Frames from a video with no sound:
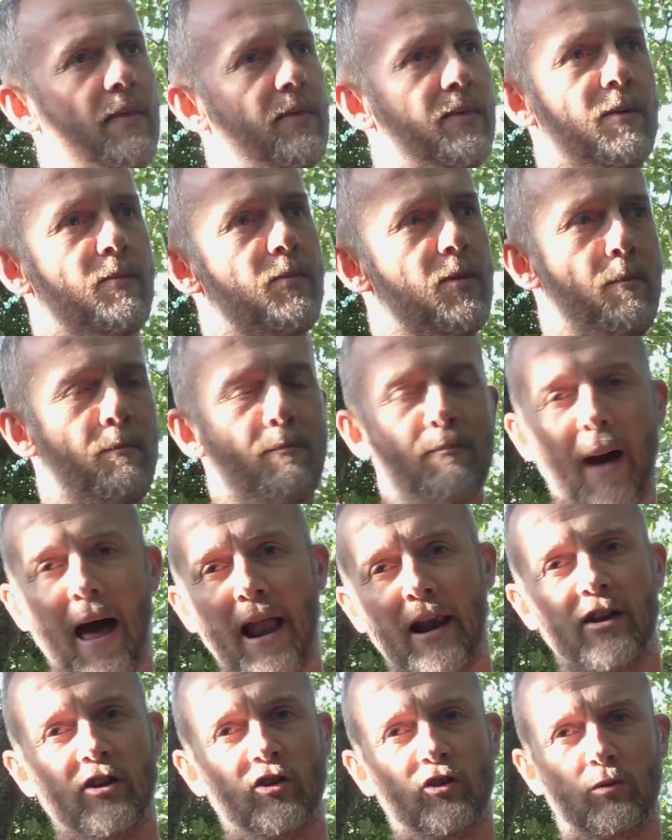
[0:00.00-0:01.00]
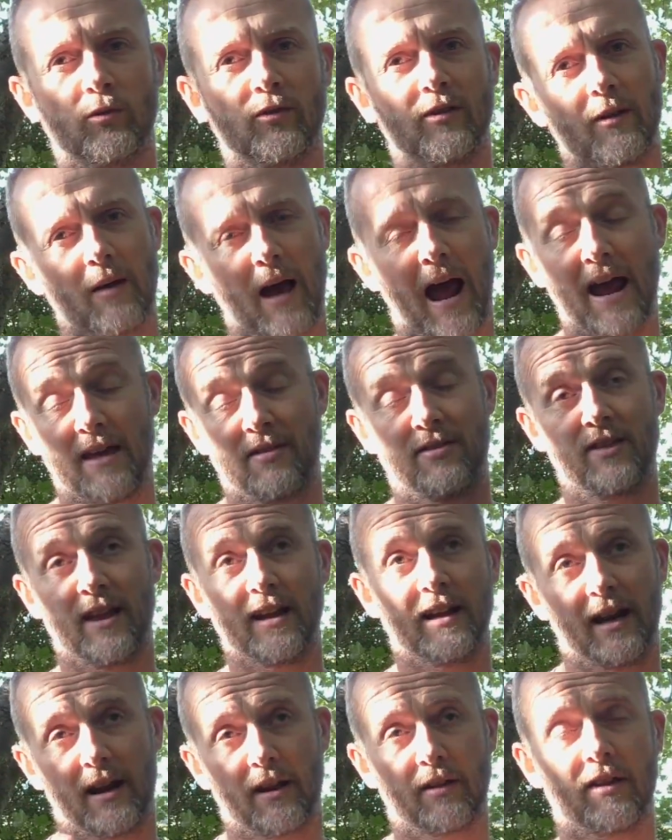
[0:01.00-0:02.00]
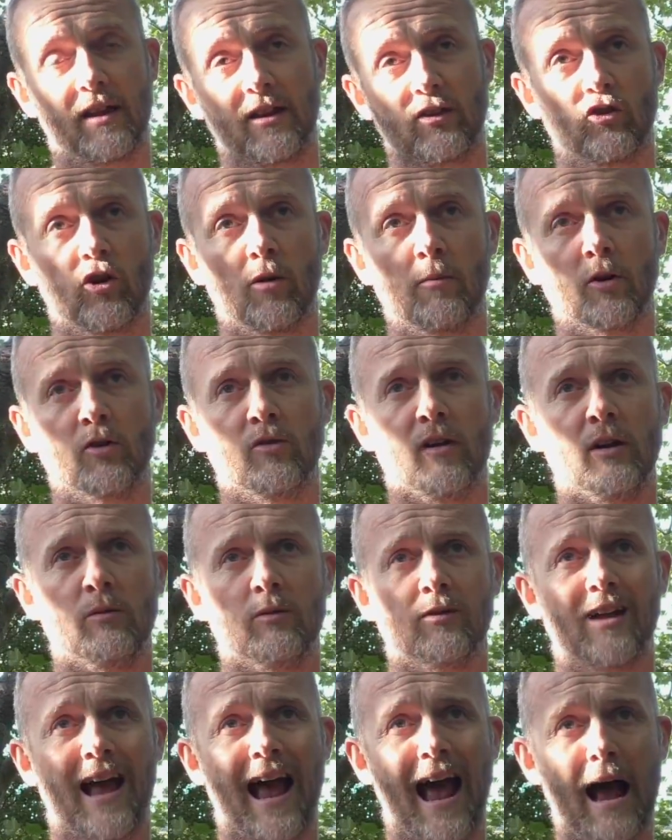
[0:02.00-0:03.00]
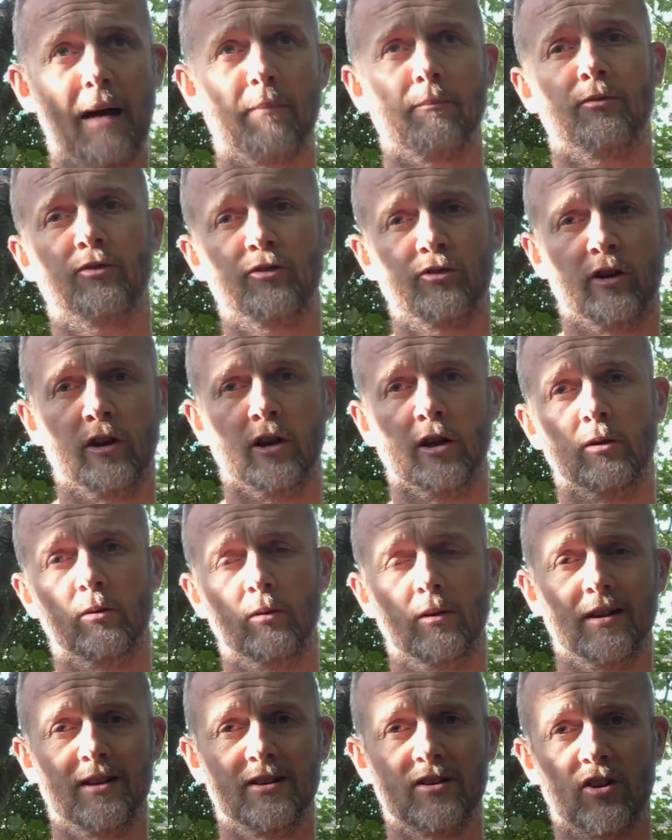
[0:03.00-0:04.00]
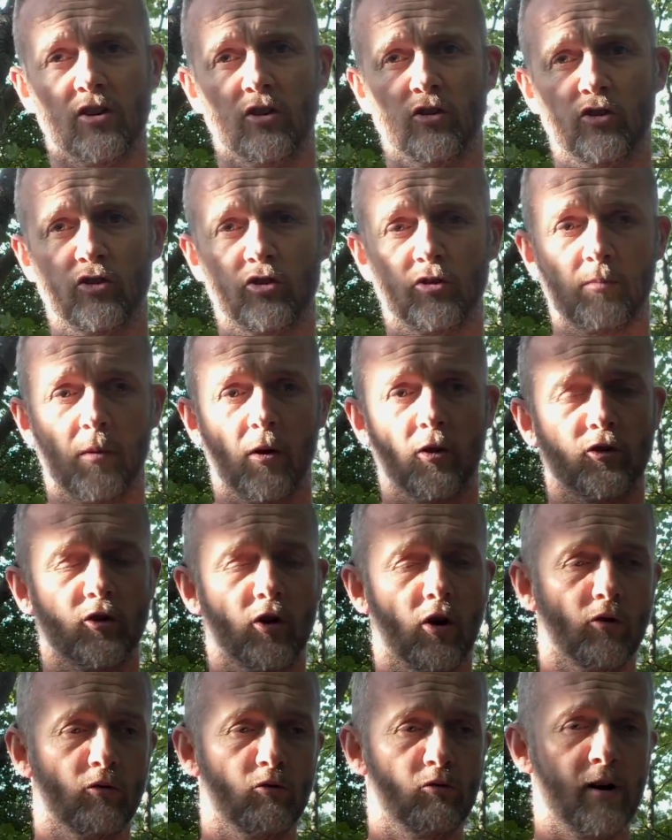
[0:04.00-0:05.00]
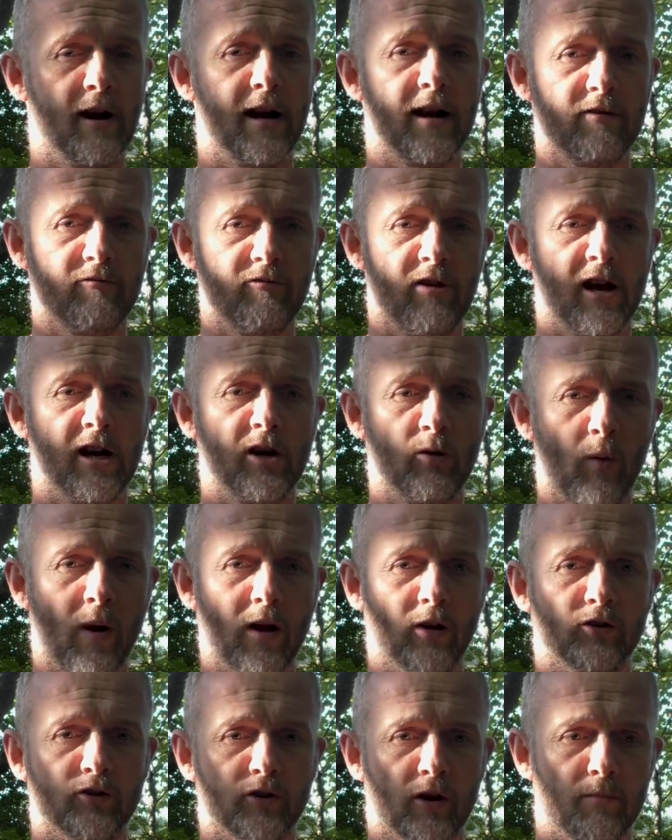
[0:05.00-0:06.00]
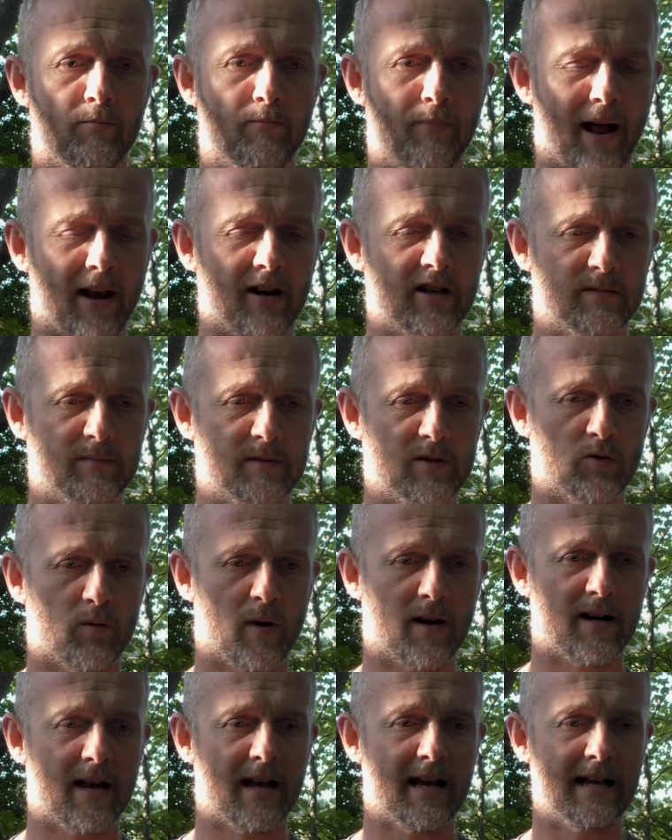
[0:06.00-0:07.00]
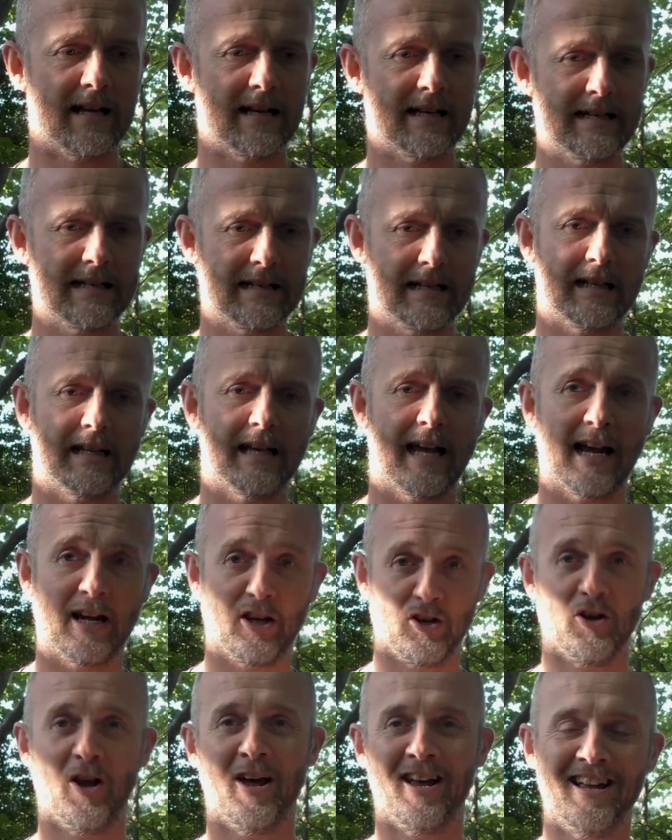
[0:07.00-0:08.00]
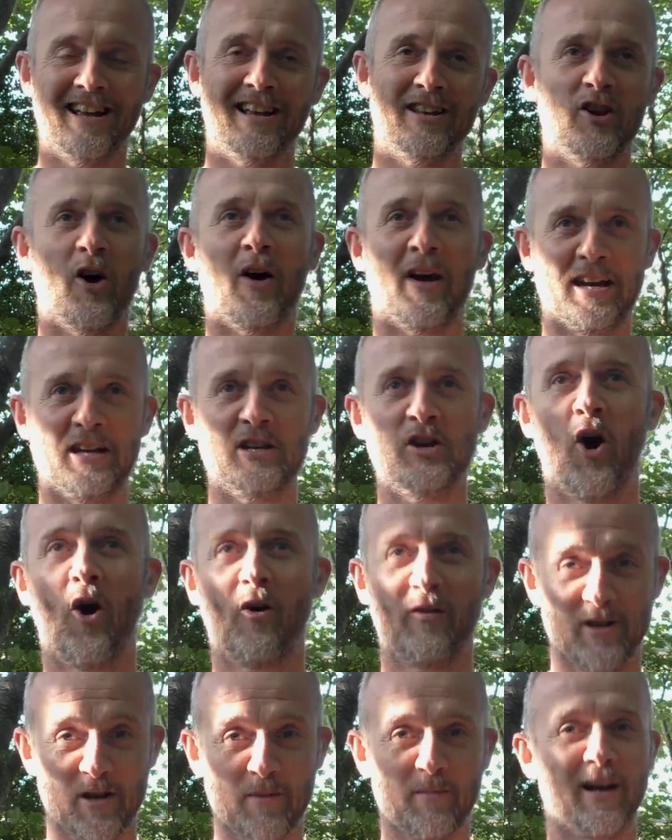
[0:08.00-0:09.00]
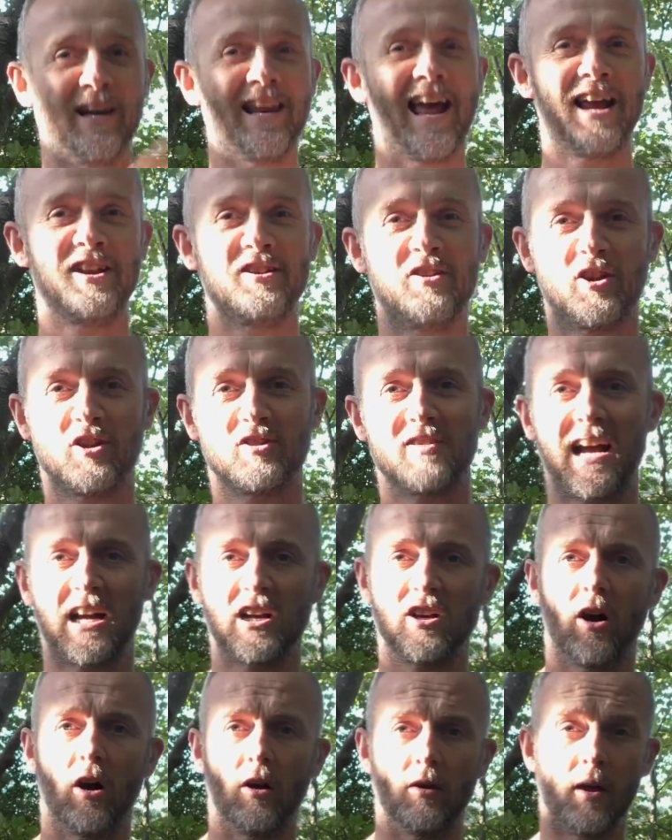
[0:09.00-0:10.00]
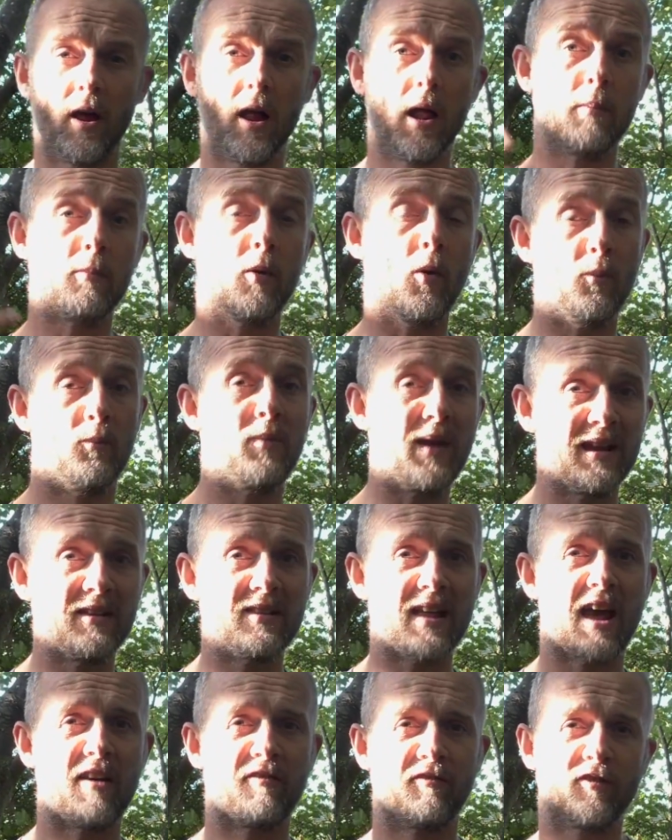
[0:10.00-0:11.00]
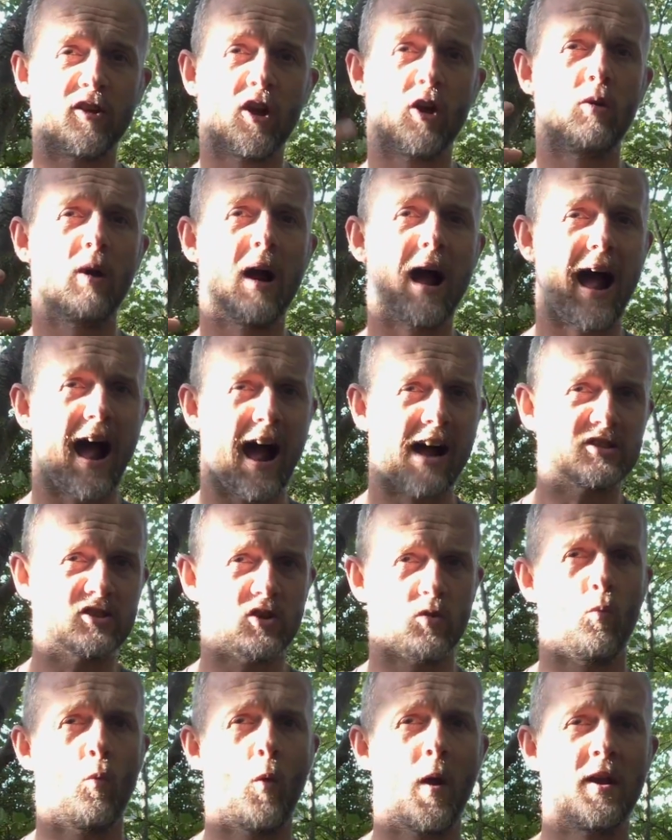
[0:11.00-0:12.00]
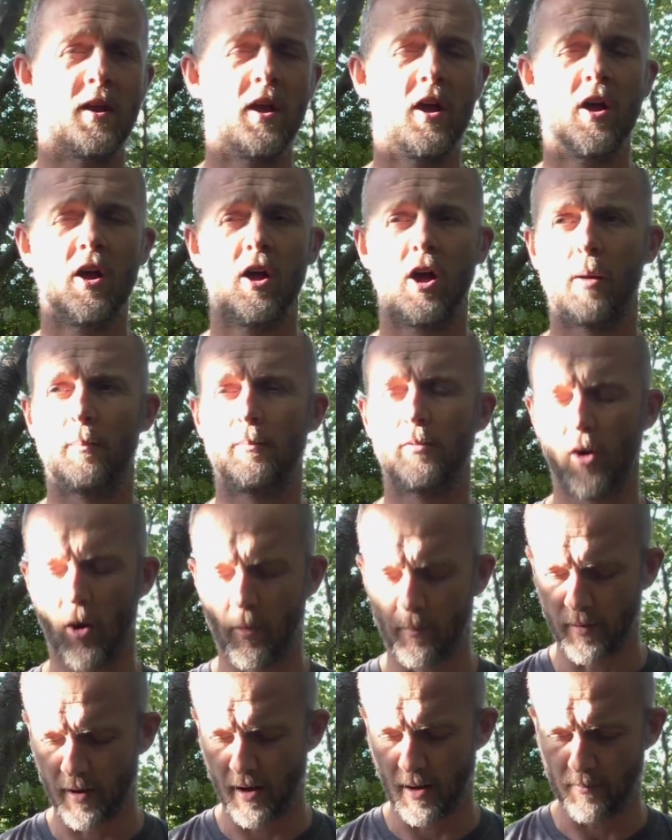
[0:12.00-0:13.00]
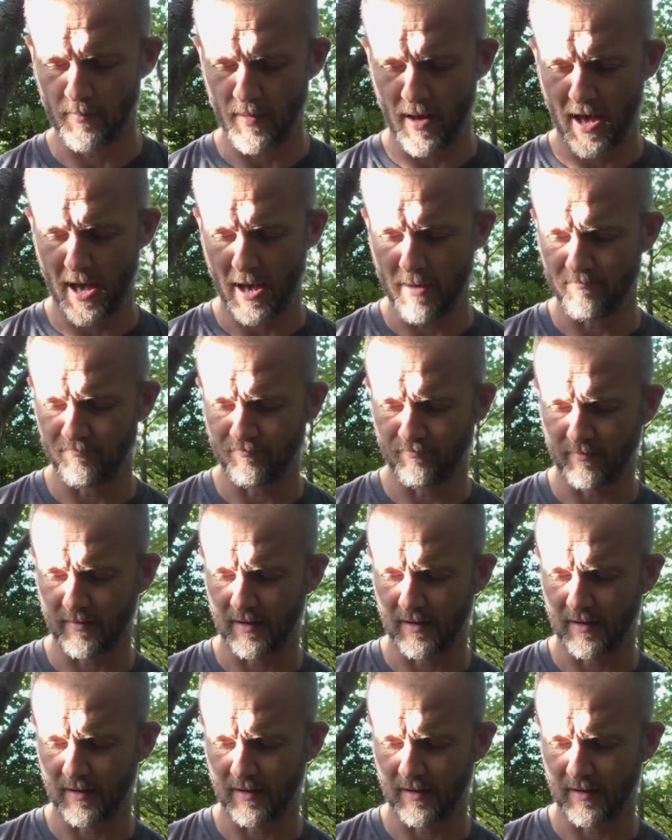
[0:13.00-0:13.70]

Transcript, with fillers: the, the balance was, I think, and I think Tom agreed, was absolutely spot on. Really, really well done. Balance between ign- not ignoring you, but letting you crack on, but being there for you as and when appropriate. Um,